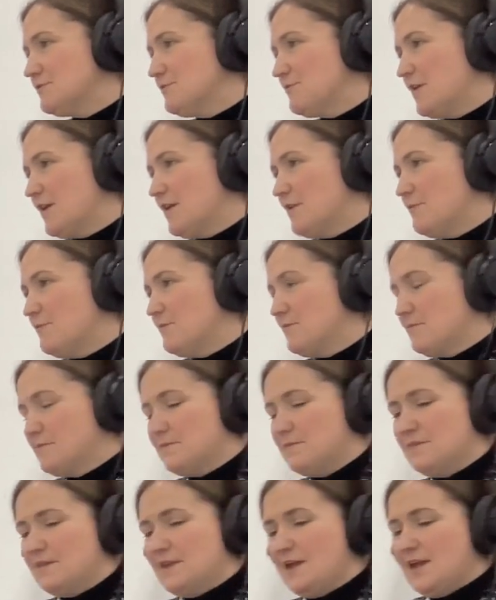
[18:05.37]
realm
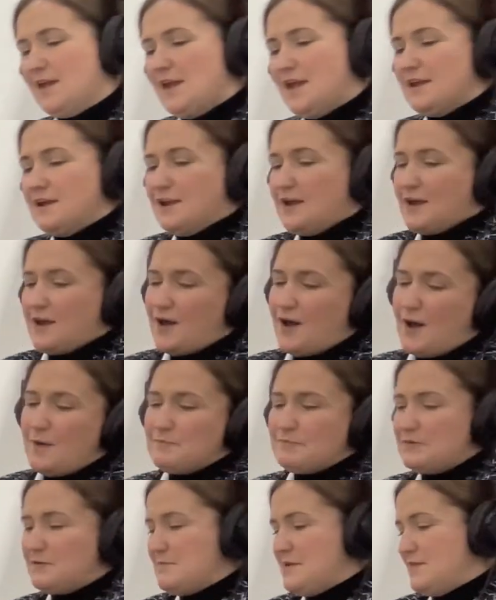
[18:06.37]
and
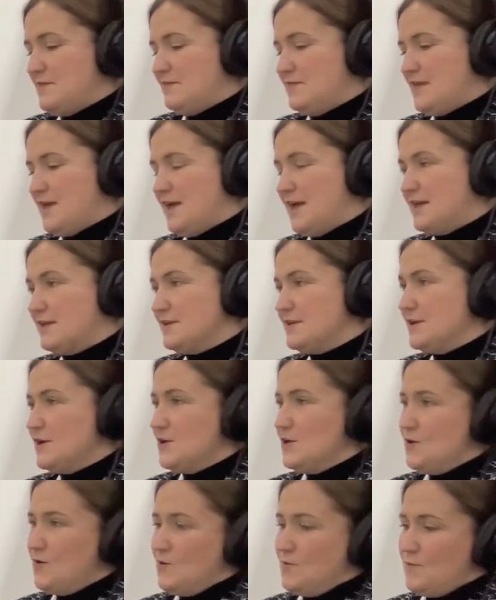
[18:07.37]
complement that
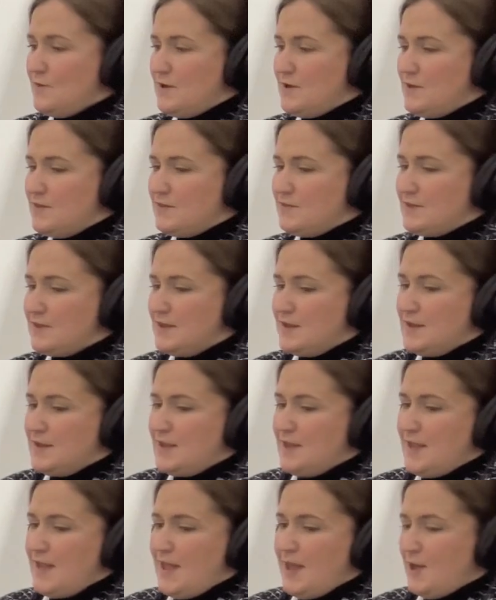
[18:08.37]
with
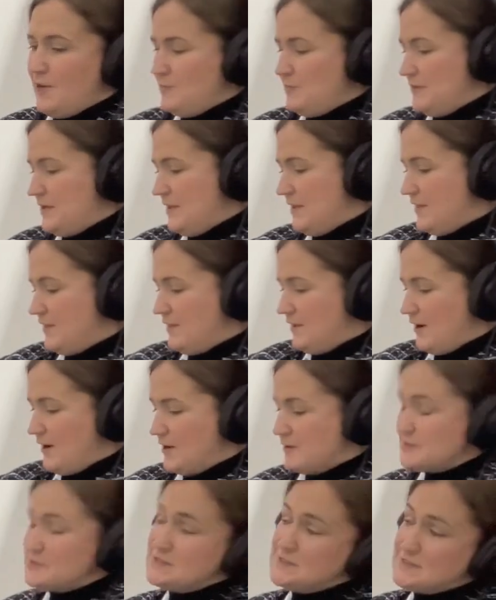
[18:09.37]
helping
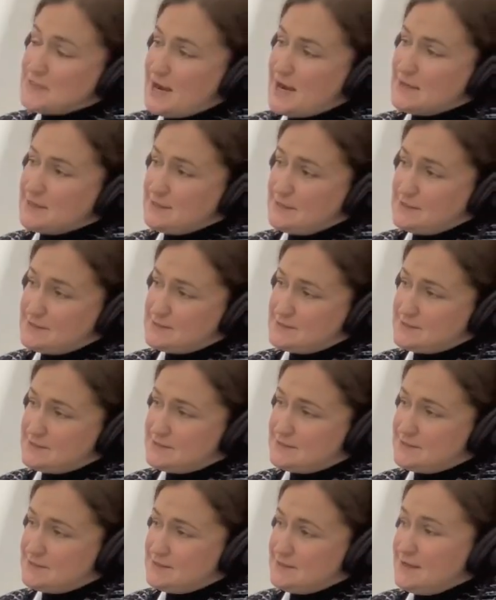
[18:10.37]
our
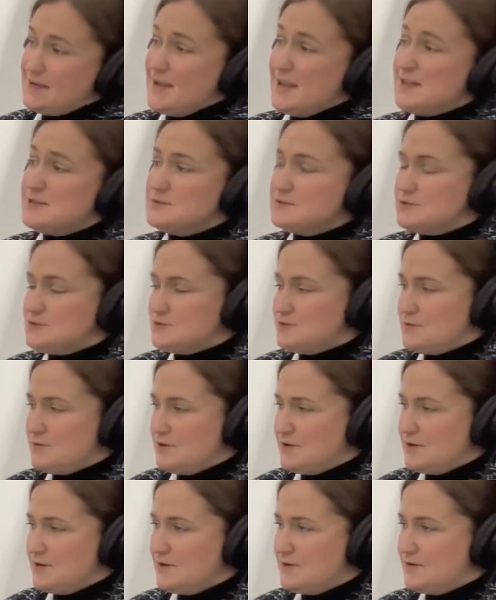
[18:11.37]
stylists in
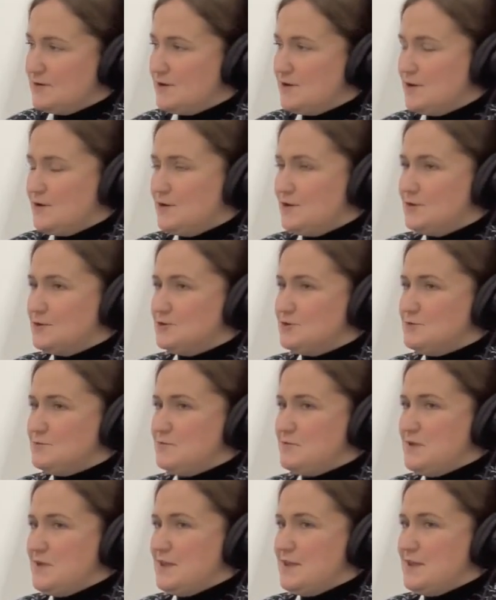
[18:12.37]
store to
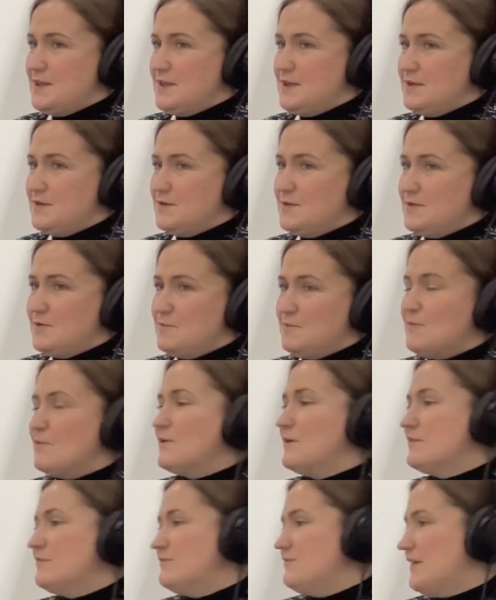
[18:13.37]
be
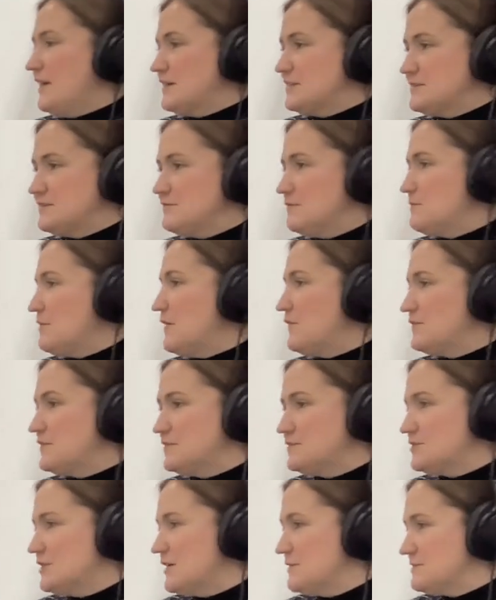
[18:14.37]
more effective about the
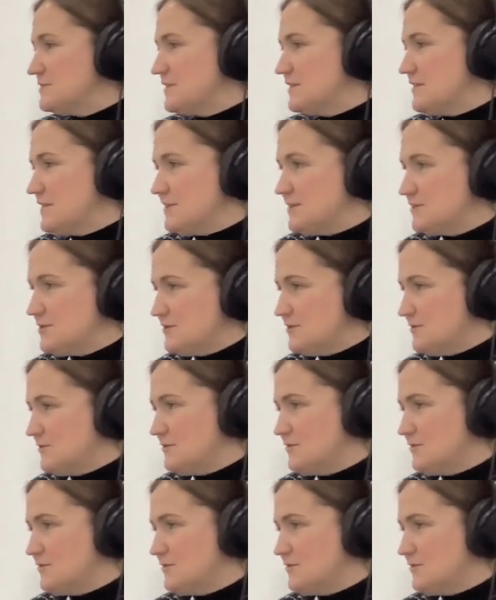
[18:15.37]
jobs that they do.